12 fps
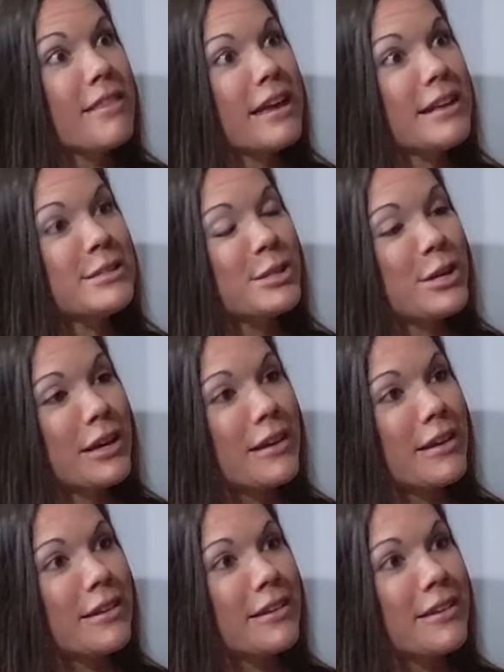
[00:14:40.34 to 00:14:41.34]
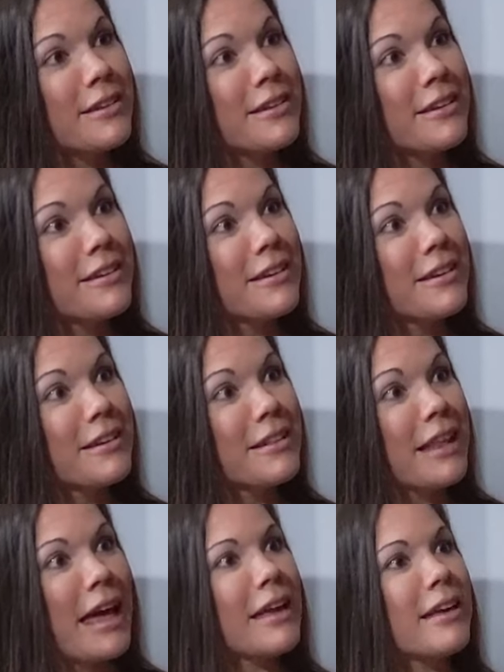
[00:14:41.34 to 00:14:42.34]
they took
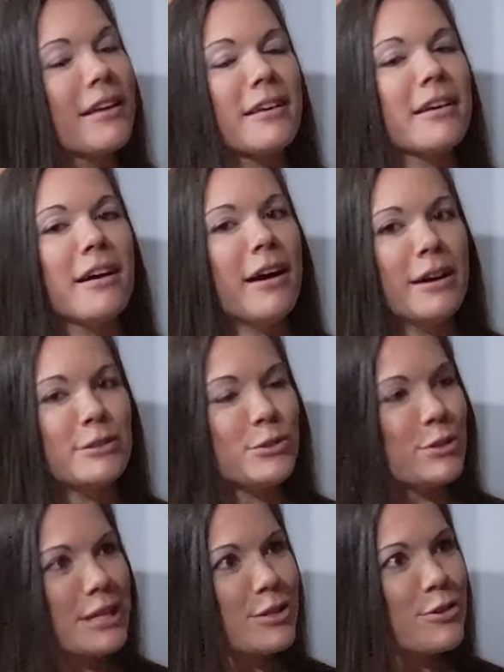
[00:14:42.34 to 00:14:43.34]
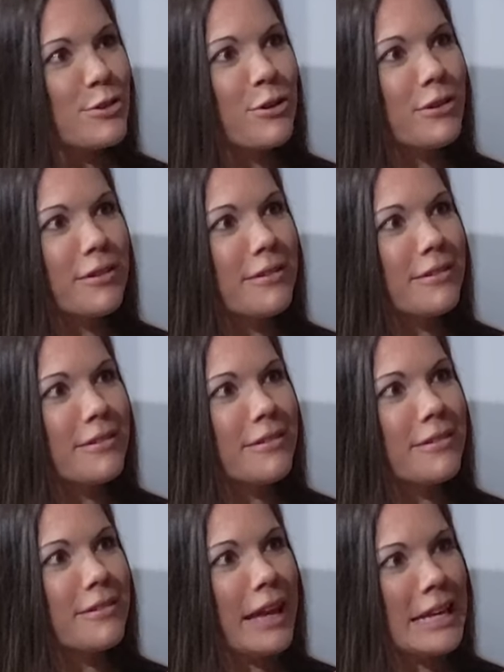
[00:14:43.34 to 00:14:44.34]
like a traditional
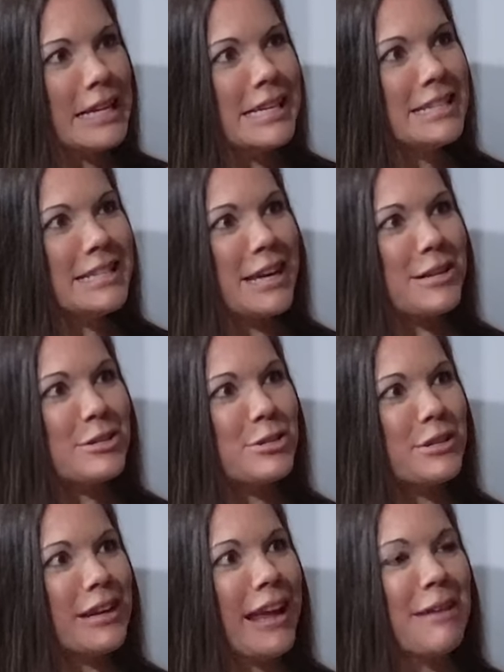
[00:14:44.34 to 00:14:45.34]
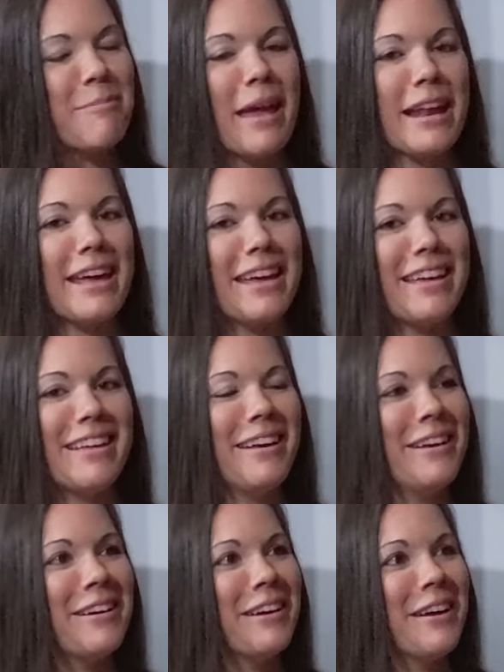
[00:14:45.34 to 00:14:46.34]
Indian dish and made it
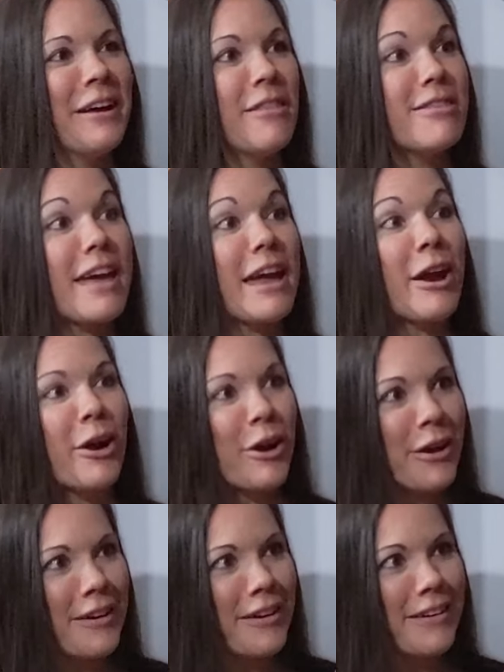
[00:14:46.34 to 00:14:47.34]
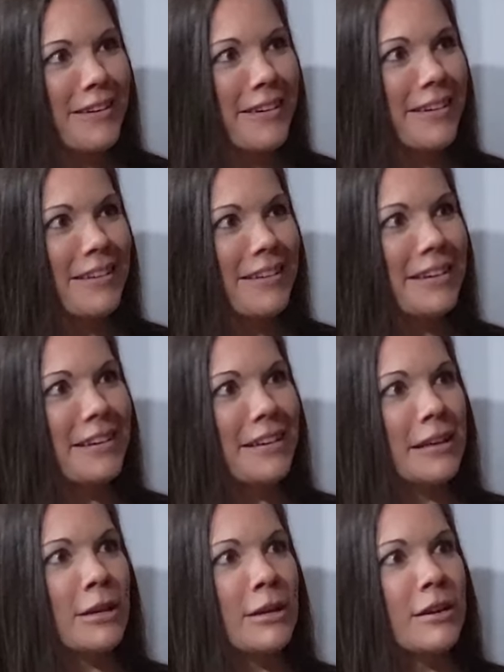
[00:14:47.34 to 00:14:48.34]
their
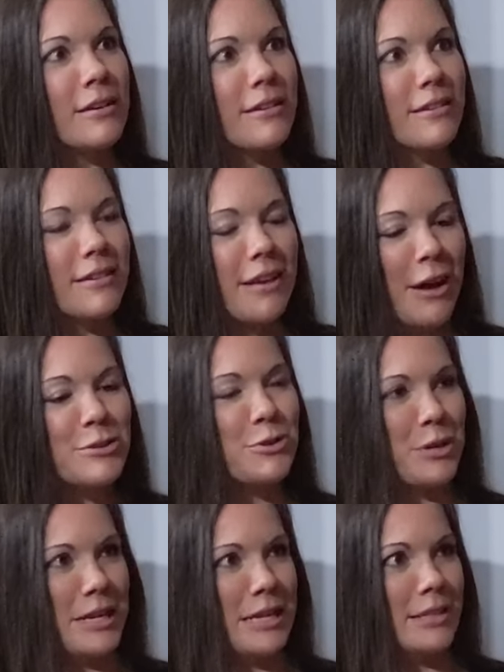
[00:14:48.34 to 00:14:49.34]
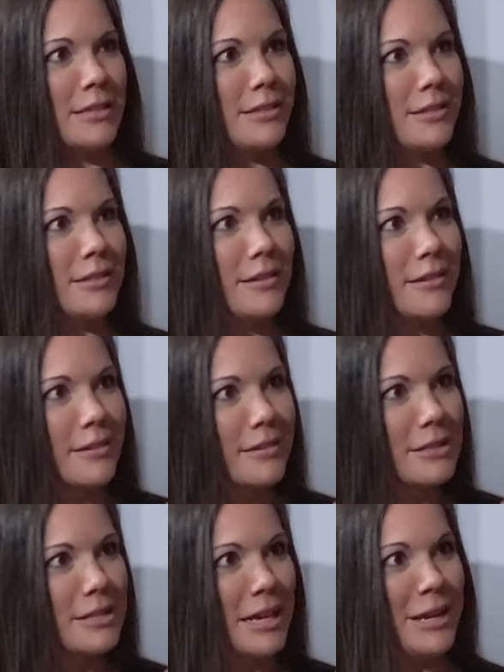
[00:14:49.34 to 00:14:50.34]
country's
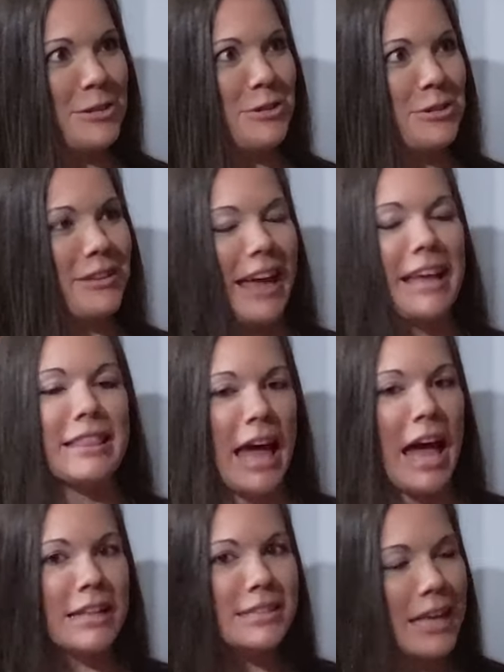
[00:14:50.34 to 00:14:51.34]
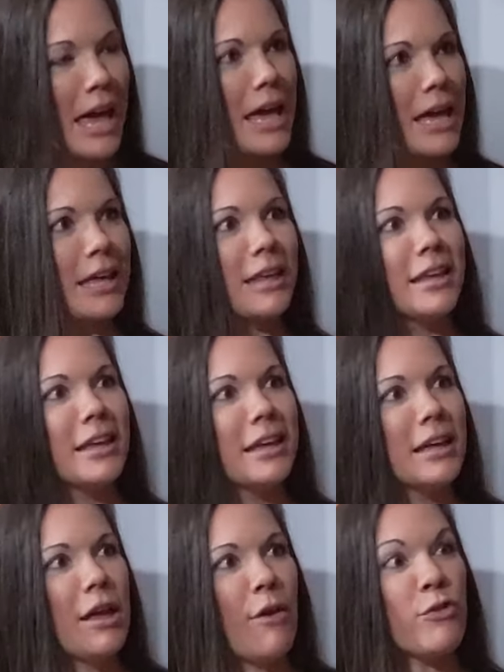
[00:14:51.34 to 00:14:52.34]
dish. Like that's like
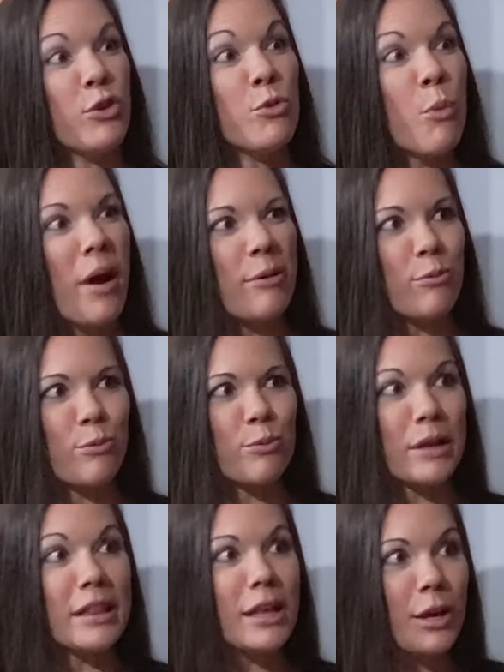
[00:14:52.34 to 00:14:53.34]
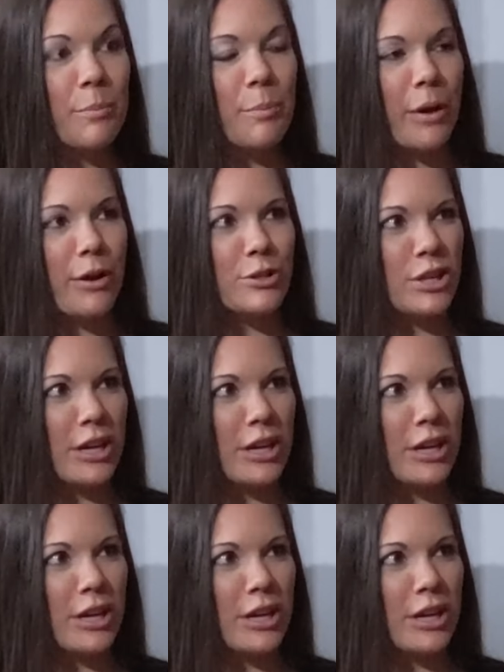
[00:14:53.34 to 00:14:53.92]
if you want really good butter